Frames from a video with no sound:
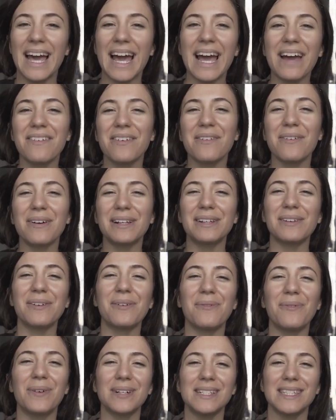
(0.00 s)
everyone,
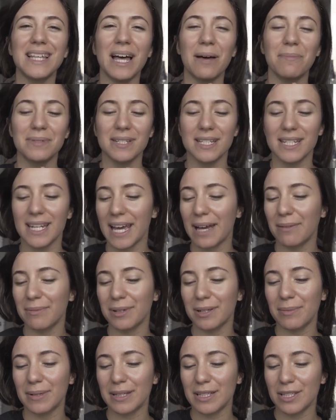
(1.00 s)
what's up? Today I'm
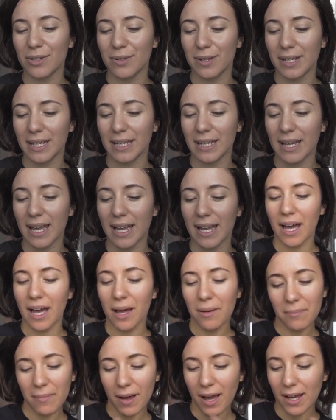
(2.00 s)
going to be doing
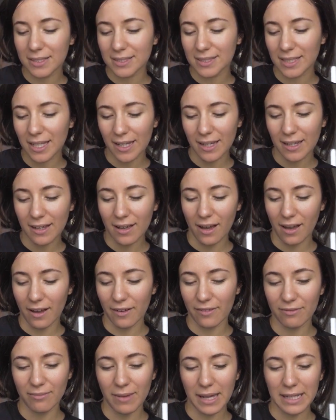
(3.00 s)
unboxing
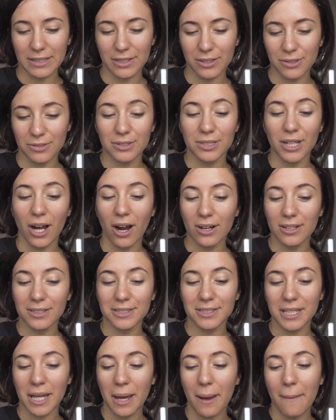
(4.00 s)
of my new
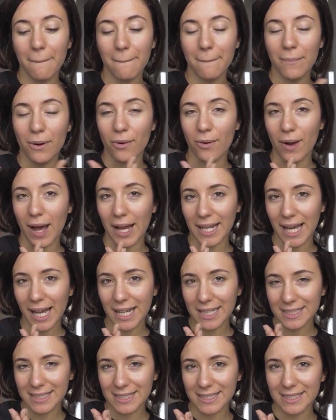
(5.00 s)
Tarte
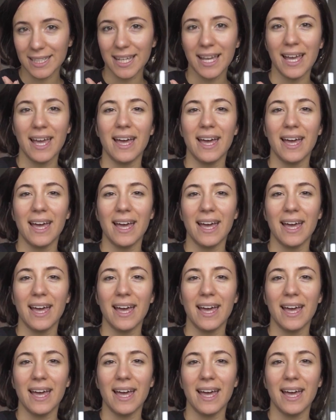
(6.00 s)
products.